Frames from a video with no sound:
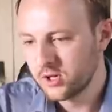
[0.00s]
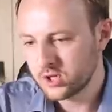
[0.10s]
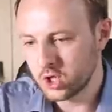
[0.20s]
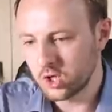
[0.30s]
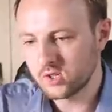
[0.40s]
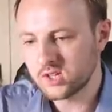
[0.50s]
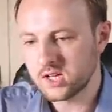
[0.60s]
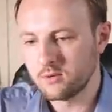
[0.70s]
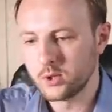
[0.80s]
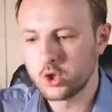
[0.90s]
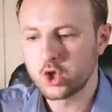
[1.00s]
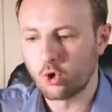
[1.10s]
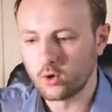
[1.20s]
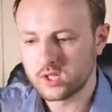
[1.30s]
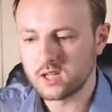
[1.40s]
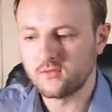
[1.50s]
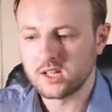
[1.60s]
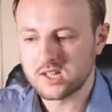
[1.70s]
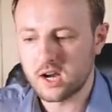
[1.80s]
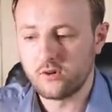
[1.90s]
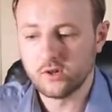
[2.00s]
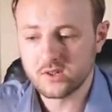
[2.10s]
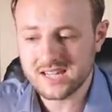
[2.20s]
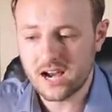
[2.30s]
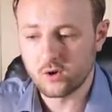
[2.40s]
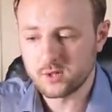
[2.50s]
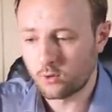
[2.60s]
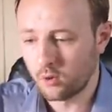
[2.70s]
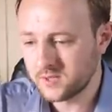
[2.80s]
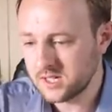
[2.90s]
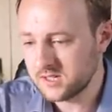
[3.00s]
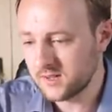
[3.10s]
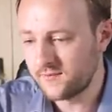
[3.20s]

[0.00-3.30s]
So you can see a majority of this area is terrace properties.